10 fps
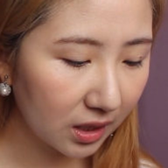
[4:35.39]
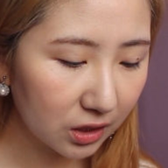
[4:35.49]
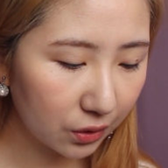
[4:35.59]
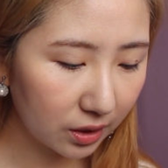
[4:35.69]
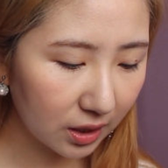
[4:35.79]

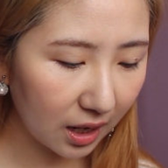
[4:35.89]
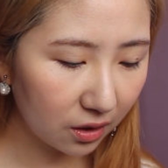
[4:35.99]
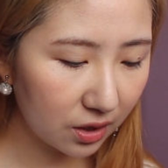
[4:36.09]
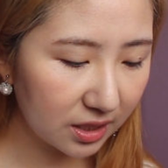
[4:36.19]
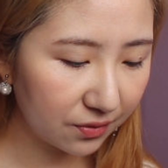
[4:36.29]
So the
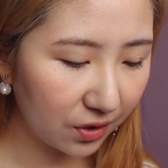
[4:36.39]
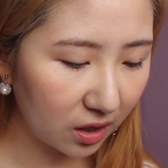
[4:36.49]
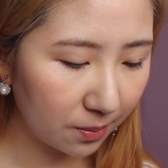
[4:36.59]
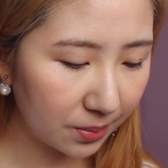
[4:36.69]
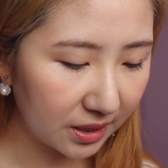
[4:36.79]
color is
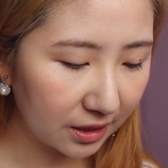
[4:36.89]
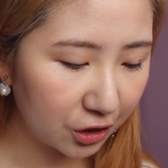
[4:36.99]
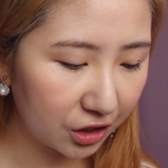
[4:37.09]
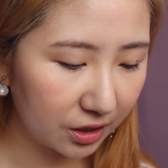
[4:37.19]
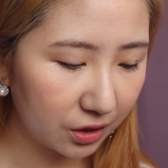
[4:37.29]
very
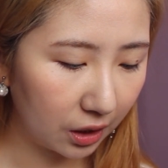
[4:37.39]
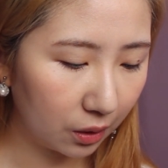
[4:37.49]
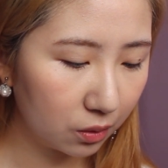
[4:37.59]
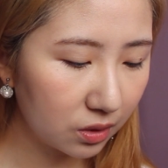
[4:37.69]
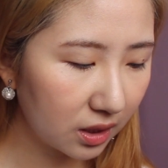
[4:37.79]
peachy
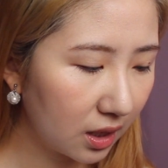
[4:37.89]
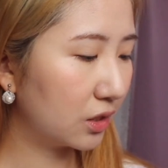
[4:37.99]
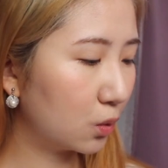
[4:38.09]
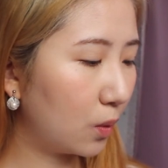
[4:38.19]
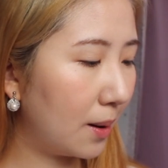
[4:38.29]
toned.
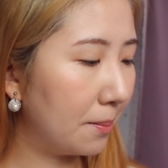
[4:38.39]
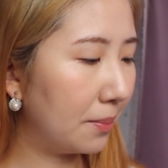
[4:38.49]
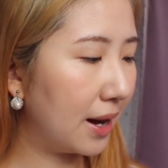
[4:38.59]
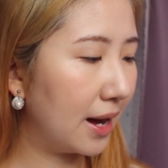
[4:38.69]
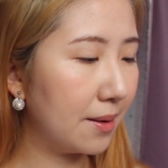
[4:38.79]
This one
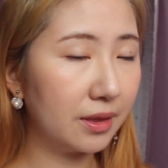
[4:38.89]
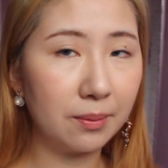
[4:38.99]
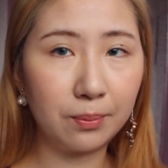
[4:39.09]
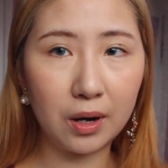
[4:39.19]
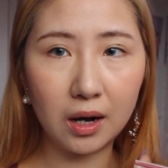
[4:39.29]
by the
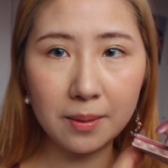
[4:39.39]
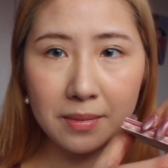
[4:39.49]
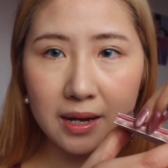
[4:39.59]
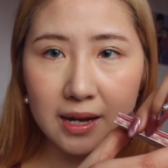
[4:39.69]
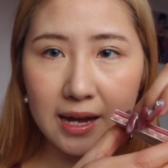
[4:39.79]
Balm,
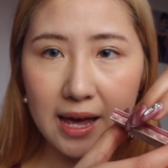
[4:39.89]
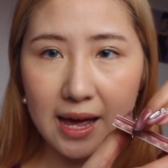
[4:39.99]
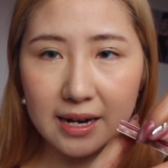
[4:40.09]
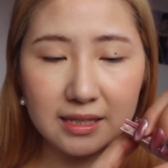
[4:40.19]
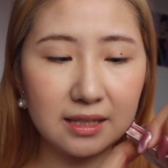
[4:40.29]

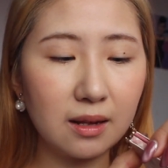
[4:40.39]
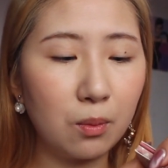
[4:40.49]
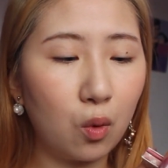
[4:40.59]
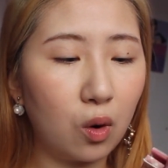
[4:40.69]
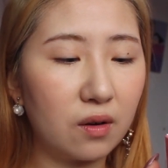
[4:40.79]
and it's in a
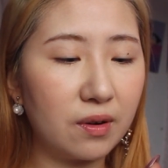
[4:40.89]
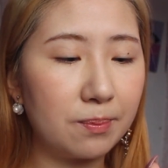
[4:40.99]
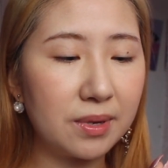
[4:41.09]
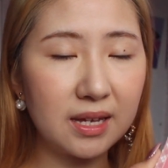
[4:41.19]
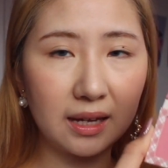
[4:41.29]
more of a
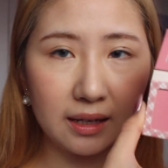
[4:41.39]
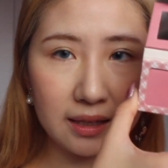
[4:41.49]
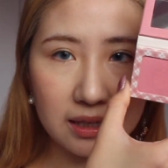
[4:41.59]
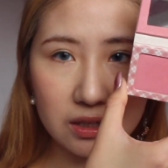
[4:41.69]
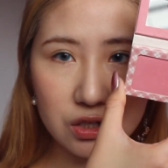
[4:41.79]

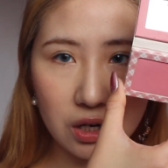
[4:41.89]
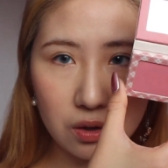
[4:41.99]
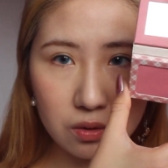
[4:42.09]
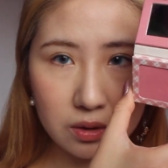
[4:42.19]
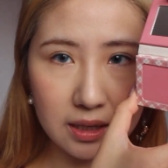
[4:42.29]
pinky
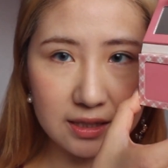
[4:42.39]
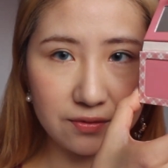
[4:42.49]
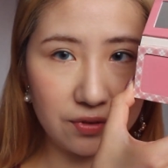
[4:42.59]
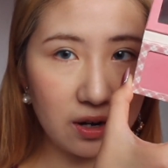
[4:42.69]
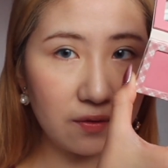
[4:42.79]
tone. It's
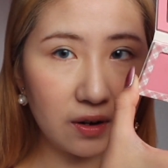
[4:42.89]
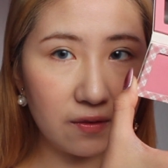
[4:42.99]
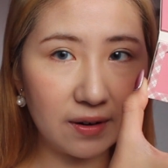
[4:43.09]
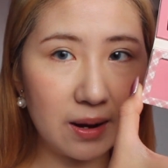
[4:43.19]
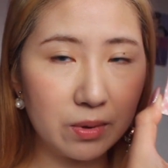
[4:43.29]
very
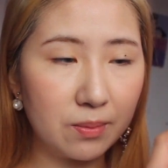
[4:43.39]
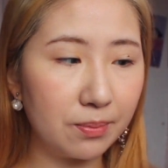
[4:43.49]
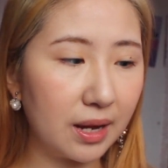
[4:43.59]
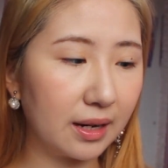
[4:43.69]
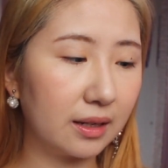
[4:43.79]
vibrant
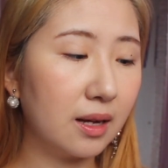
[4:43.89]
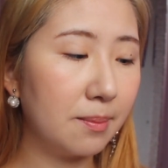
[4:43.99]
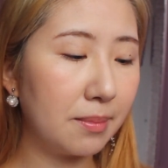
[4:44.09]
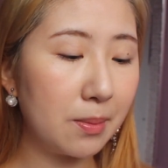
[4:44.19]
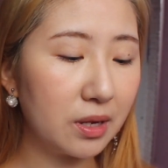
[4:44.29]
pink,
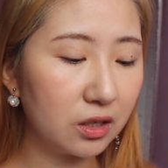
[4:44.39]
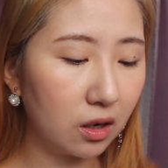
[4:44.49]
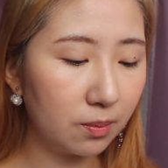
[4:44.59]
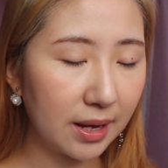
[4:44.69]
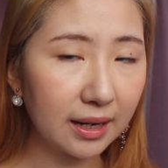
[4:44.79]
baby
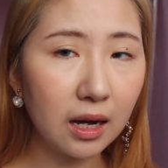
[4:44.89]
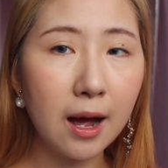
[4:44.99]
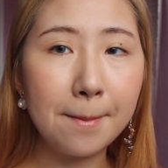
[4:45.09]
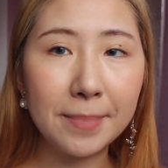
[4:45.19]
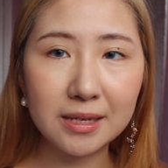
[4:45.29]
doll pink,
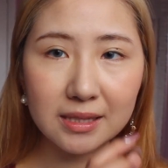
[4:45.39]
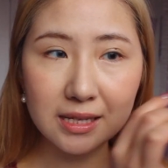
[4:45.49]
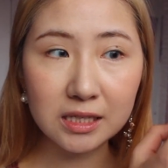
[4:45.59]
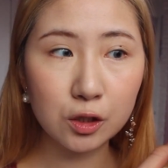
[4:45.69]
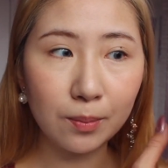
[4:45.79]
but
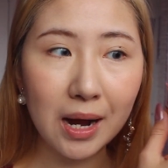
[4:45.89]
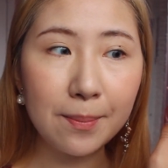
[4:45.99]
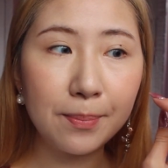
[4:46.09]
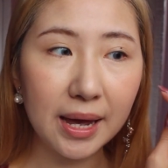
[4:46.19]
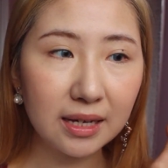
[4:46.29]
since my
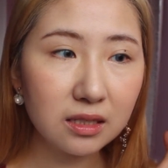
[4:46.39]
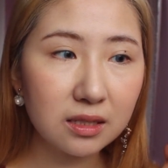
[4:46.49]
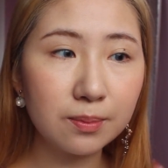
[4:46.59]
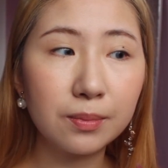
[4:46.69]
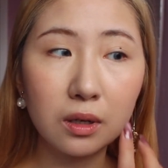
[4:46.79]

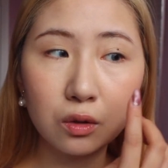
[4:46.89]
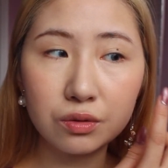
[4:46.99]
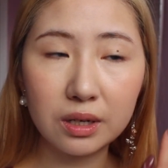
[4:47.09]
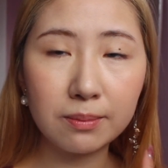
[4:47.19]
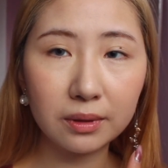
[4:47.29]
base
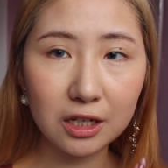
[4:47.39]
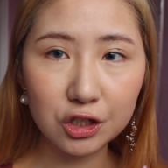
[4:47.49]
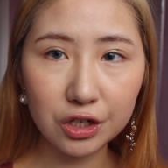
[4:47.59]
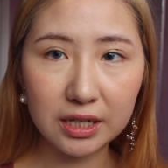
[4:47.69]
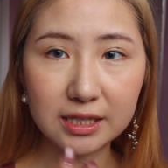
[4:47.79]
cream
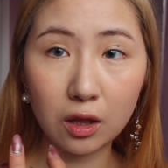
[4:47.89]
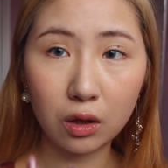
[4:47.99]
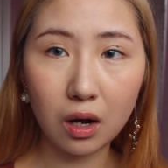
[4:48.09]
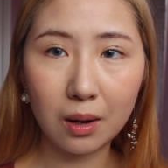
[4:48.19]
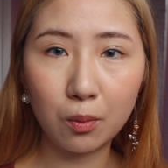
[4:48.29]
blusher is a
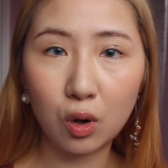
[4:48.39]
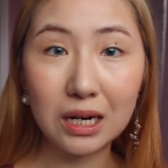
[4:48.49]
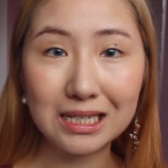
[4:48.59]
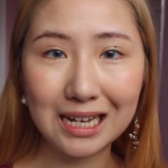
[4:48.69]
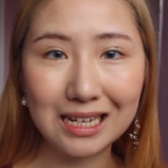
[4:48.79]
lot more
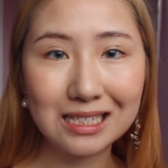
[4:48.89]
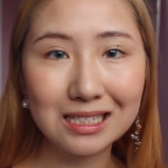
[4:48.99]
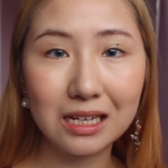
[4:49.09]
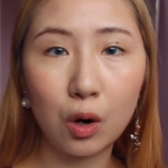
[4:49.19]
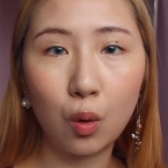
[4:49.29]

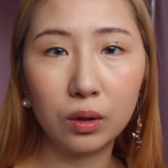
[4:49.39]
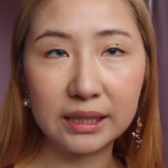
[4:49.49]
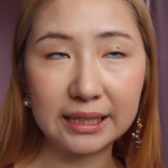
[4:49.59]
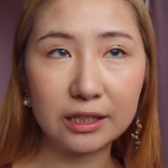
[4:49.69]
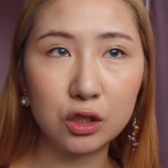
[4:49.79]
intensely
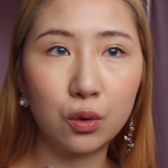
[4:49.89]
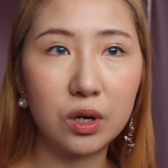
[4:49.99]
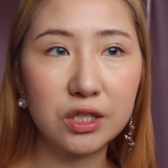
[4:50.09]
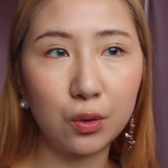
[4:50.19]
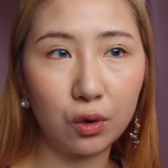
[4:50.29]
leaning
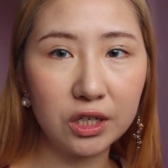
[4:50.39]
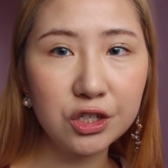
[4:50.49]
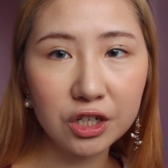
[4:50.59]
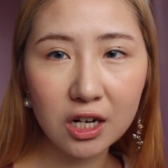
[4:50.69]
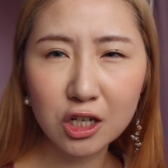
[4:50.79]
towards
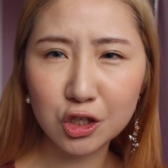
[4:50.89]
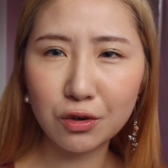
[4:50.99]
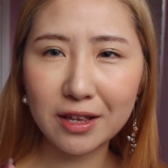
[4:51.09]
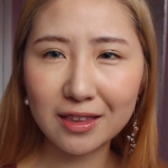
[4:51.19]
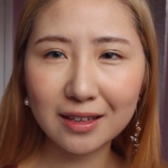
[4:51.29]
orange,
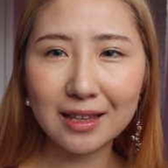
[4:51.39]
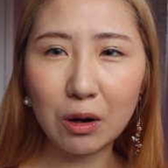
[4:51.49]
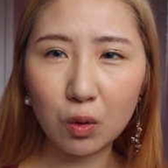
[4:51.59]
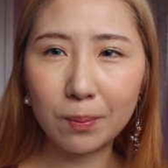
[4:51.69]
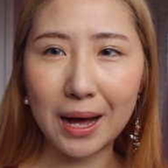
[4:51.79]
so I think
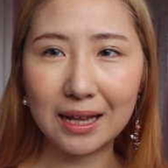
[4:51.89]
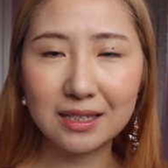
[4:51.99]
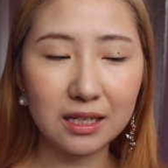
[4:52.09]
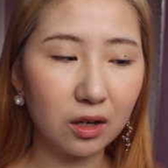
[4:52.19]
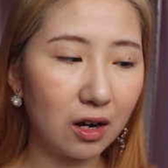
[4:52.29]
that will
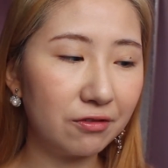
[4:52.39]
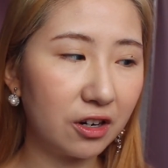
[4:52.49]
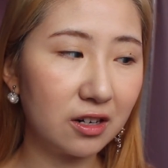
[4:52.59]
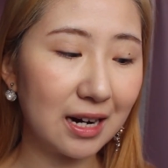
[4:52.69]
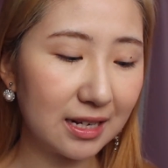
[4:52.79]
balance it off
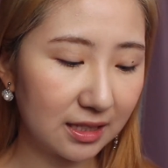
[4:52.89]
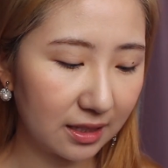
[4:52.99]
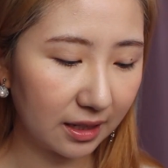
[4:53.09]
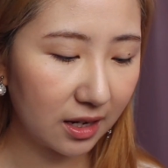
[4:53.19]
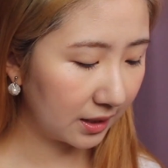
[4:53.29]
very
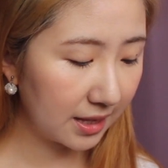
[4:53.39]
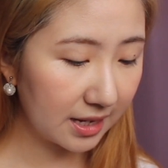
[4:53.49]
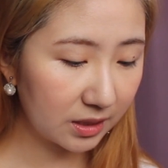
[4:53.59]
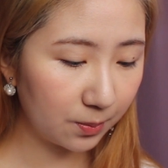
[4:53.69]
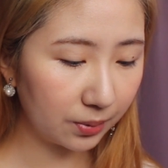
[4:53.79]
nicely.
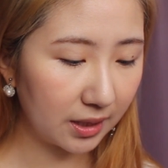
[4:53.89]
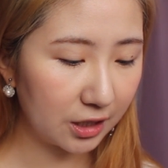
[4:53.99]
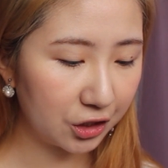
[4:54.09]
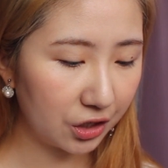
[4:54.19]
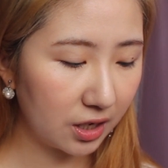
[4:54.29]
This
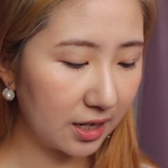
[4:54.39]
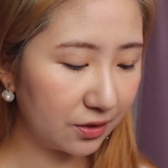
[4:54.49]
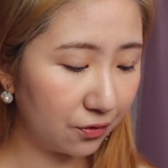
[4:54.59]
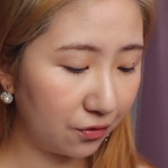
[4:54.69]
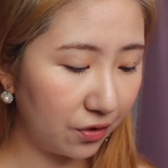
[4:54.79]
blusher
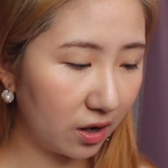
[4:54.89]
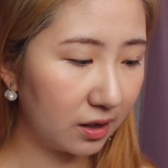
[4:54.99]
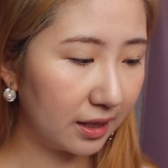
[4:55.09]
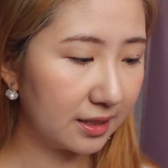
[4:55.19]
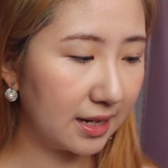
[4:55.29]
is
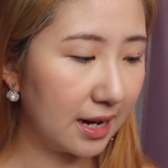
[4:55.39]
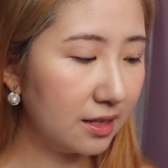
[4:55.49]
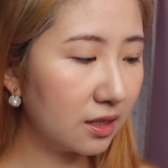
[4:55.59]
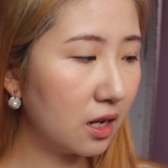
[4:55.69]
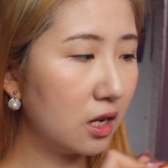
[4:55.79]
very
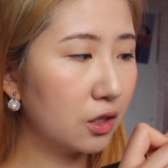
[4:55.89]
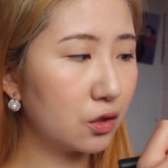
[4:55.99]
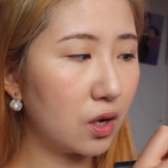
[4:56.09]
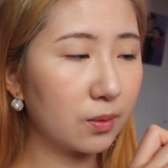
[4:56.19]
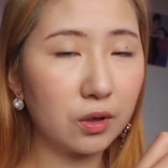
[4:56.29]
intense,
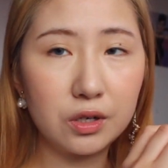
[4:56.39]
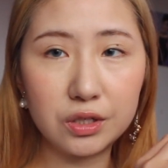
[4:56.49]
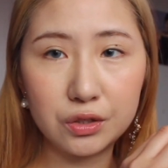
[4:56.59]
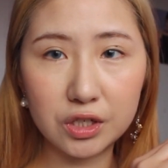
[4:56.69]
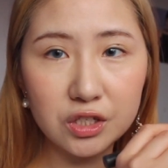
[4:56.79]
so I'm going
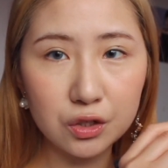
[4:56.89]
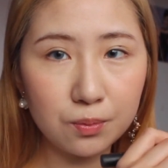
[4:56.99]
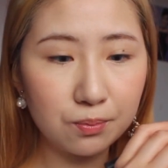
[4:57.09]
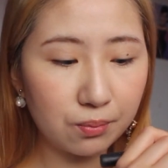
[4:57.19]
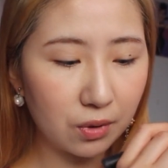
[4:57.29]
to just
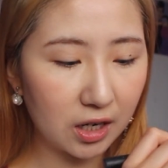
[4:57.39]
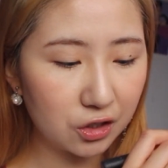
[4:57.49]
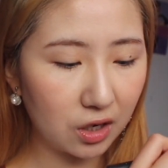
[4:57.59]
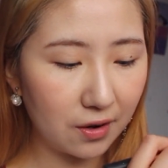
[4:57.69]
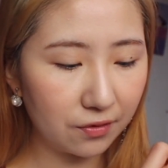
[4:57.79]

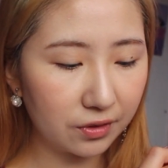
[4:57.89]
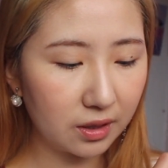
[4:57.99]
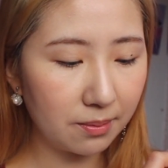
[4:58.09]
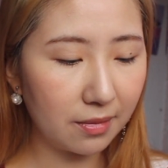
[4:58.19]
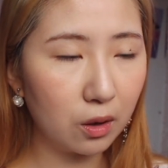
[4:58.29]
brush off
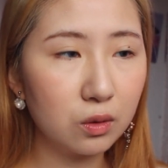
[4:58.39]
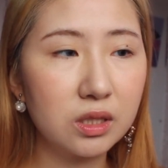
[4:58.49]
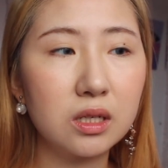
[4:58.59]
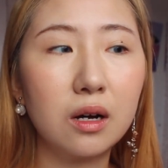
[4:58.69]
the most